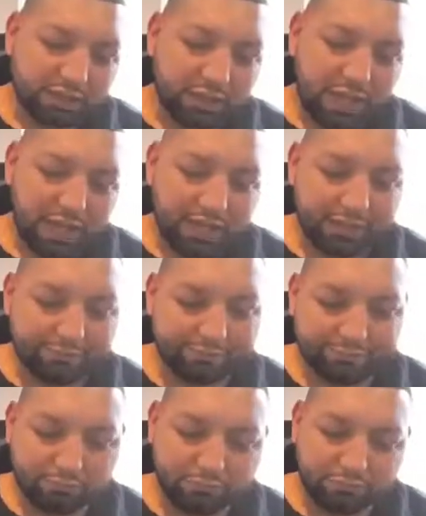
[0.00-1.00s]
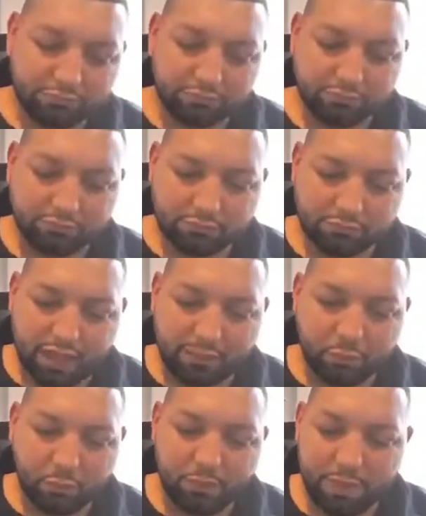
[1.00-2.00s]
And like
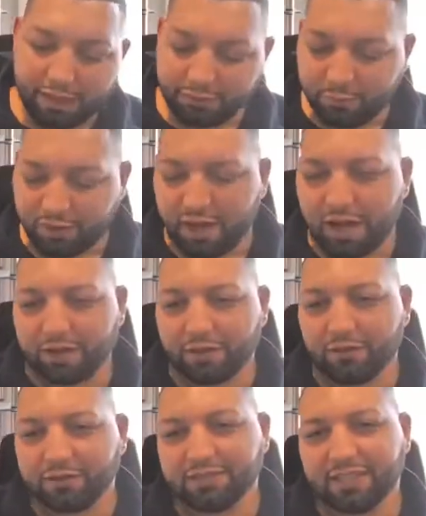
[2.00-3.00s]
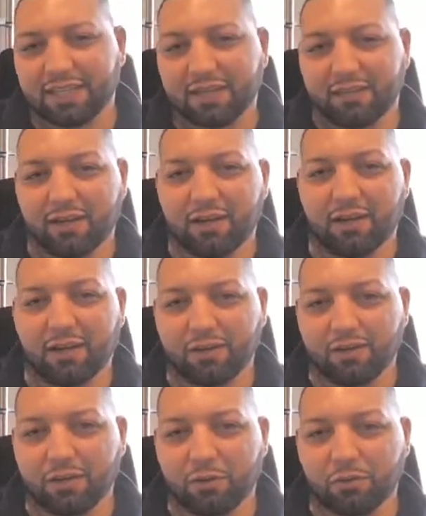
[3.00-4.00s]
what Matthew McConaughey said,
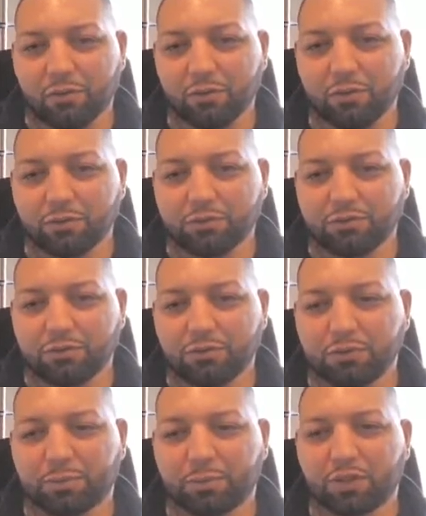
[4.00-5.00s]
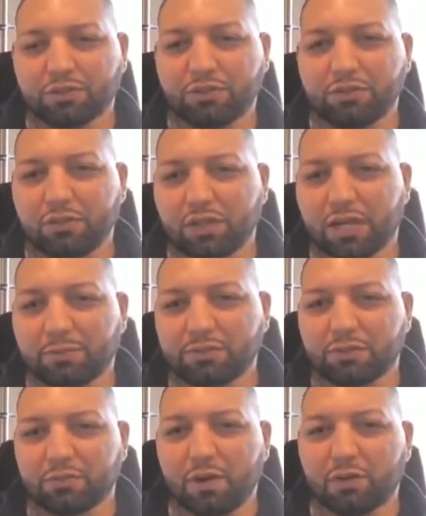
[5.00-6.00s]
who's the person you look up
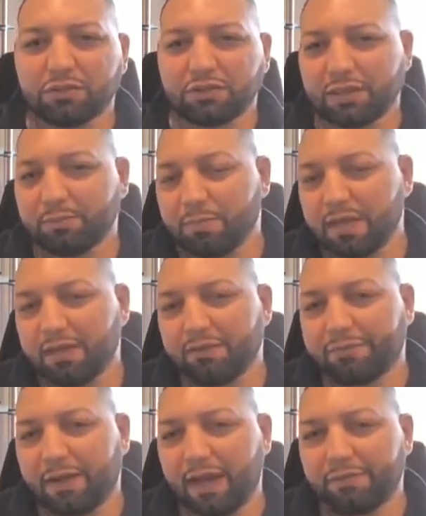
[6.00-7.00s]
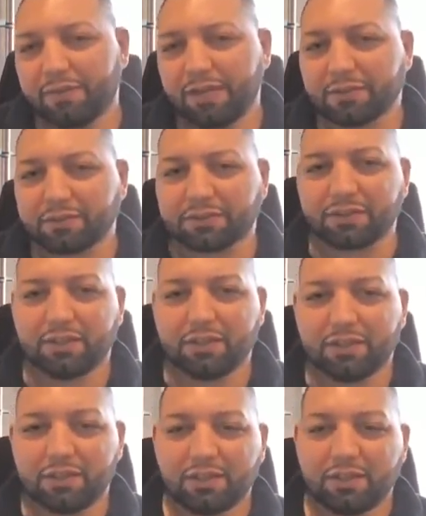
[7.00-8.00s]
to the most? Like me in 5 years.
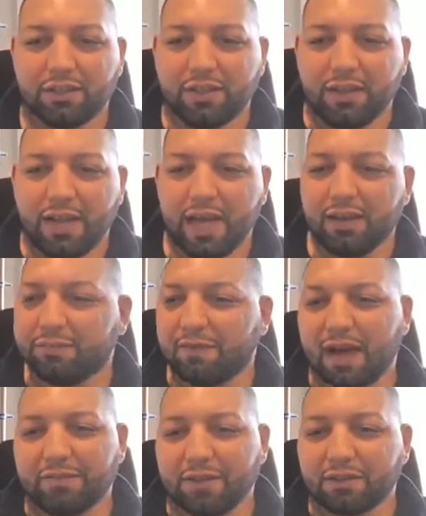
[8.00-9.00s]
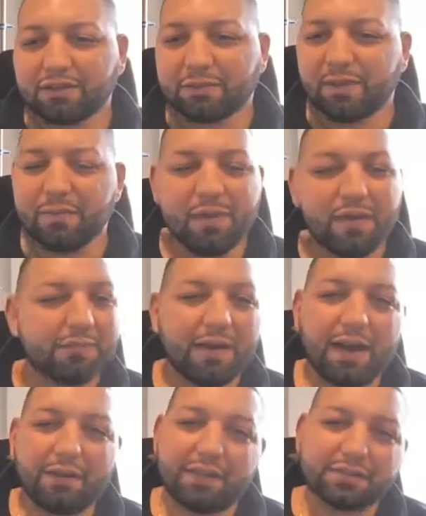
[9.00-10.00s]
And in 5 years, it'll be me in
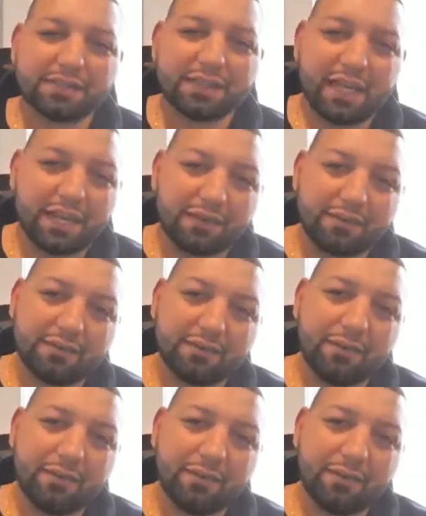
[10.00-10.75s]
5 years again.